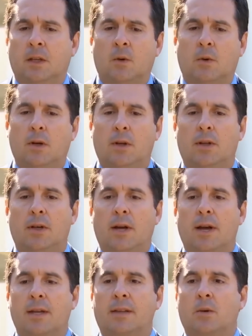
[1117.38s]
Well,
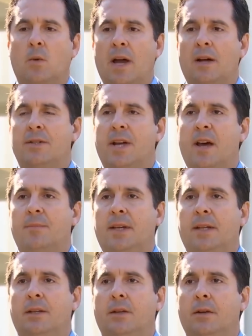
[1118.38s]
look, I think the
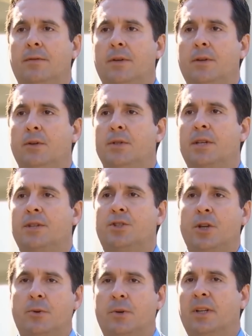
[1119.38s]
wiretapping, you know, if you use it
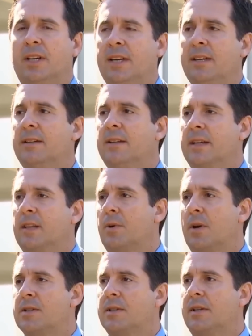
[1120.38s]
generally, like the
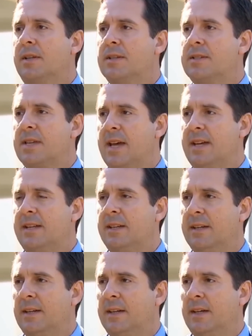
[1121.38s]
president has said,
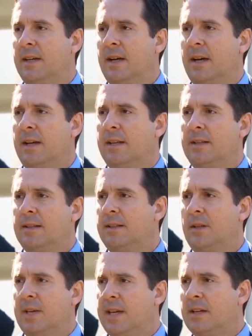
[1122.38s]
you
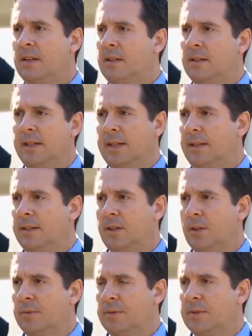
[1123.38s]
know, he clearly, you
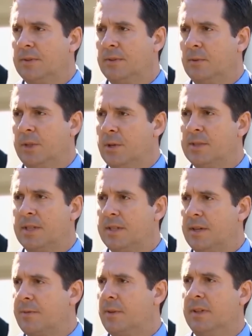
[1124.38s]
know, used it
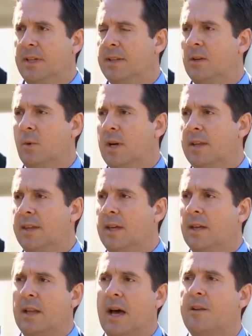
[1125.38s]
differently than what I
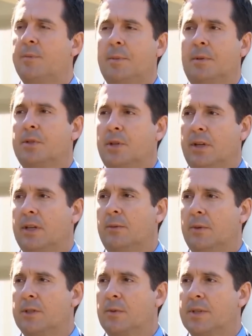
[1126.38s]
think a lot of people took it,
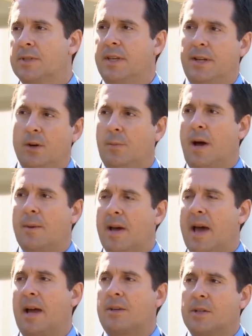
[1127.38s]
which was, did
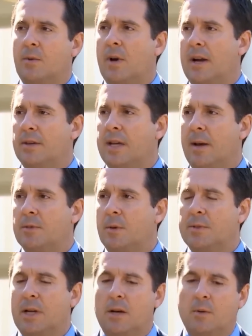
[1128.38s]
Obama actually wiretap
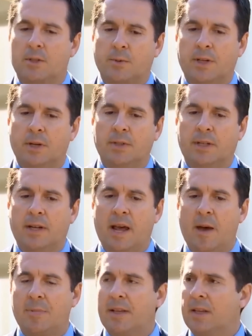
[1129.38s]
Trump Tower, which we know didn't
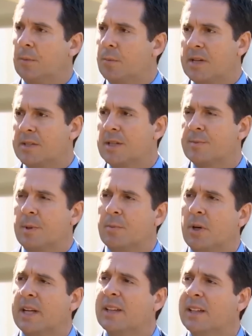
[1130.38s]
happen. I think the president's been
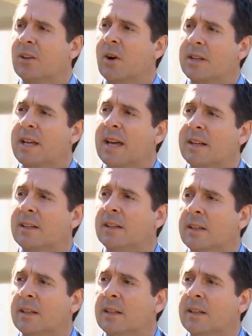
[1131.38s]
pretty clear on that.